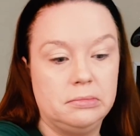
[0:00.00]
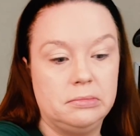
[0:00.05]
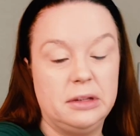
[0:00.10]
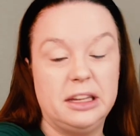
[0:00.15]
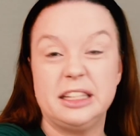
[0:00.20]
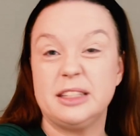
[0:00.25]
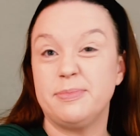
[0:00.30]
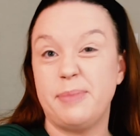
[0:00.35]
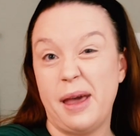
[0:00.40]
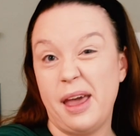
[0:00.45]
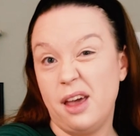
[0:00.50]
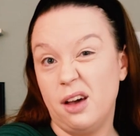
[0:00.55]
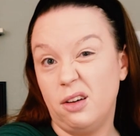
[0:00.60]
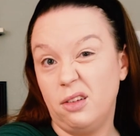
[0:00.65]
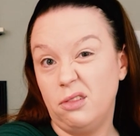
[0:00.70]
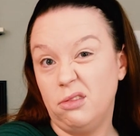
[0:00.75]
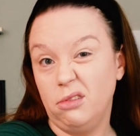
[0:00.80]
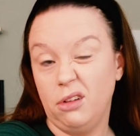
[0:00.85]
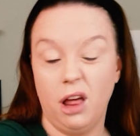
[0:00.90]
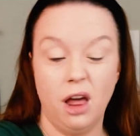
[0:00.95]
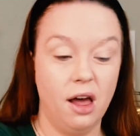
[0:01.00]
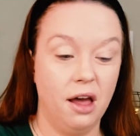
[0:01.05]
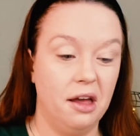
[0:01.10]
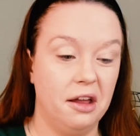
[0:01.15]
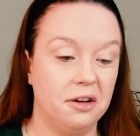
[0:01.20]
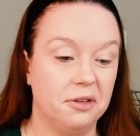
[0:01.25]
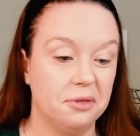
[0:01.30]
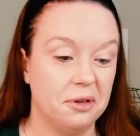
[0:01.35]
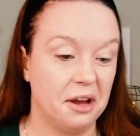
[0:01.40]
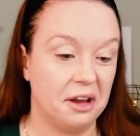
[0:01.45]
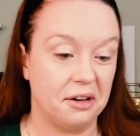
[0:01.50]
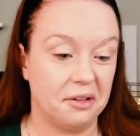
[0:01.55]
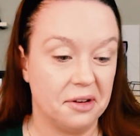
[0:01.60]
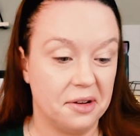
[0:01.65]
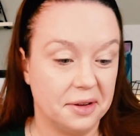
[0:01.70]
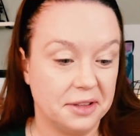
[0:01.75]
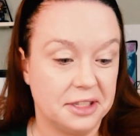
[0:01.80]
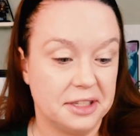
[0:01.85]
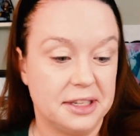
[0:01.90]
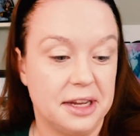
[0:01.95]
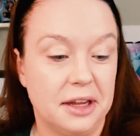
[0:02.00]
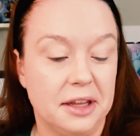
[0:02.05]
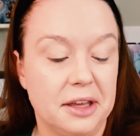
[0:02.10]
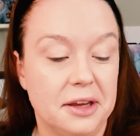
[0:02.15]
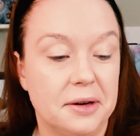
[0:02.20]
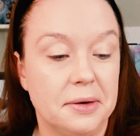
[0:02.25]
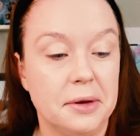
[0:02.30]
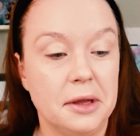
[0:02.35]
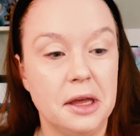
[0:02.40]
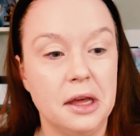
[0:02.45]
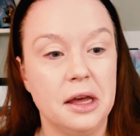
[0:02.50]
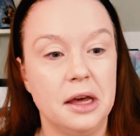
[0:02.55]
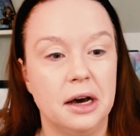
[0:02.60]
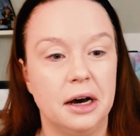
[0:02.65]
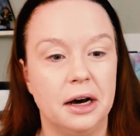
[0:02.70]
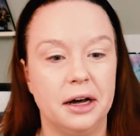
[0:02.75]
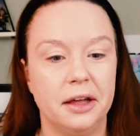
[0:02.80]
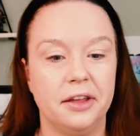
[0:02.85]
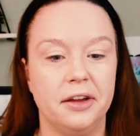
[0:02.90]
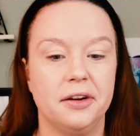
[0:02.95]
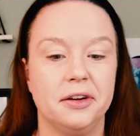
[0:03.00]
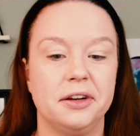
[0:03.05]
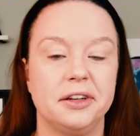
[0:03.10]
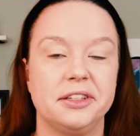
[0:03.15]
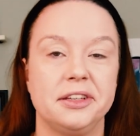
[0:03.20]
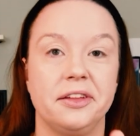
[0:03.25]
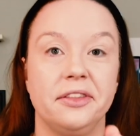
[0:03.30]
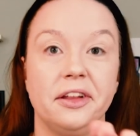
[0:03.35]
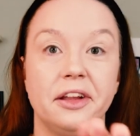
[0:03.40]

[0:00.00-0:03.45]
It's pale. I don't know what to tell you. Here it is on the